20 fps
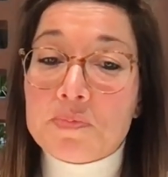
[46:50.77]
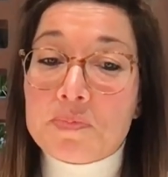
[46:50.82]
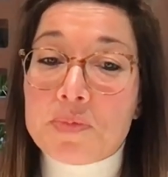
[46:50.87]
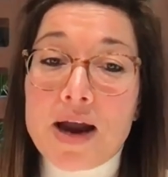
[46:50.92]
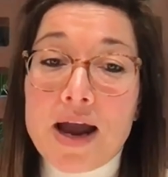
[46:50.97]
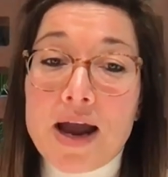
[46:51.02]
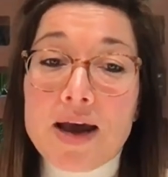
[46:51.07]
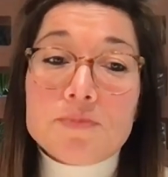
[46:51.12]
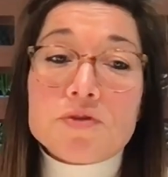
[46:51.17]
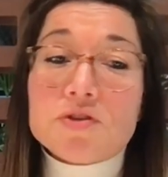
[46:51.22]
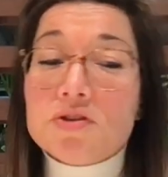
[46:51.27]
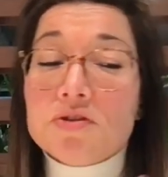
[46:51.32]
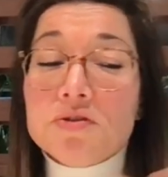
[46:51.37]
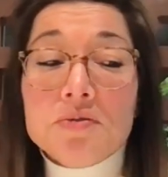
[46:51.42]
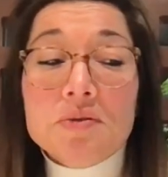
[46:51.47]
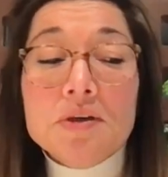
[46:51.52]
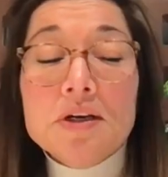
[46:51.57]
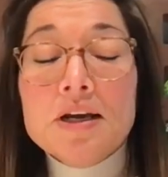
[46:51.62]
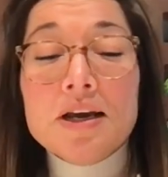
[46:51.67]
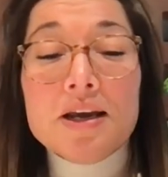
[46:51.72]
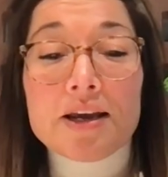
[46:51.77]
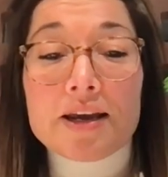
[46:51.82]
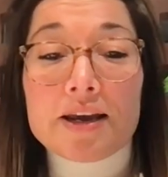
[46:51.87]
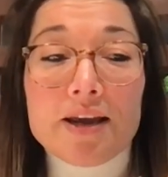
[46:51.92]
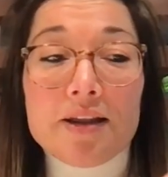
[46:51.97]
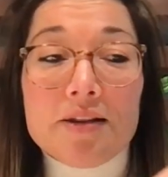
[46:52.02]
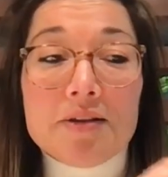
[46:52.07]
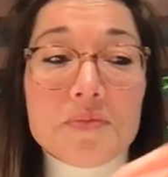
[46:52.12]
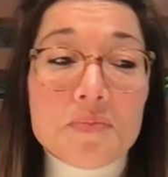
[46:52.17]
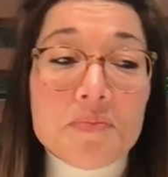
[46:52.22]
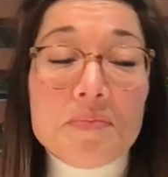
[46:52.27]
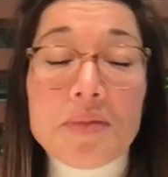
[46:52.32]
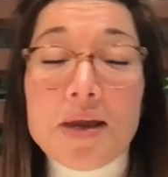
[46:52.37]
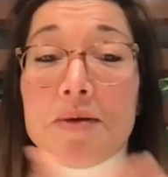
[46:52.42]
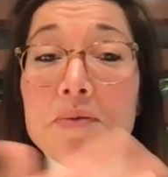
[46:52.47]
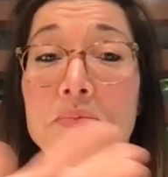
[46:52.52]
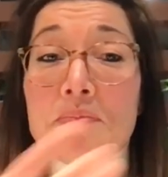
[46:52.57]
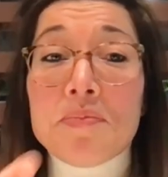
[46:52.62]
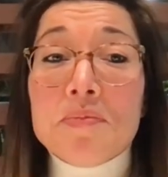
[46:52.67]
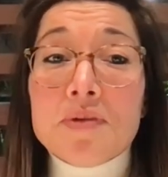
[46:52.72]
Perhaps you can
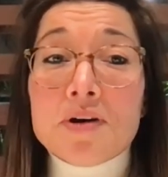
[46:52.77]
make,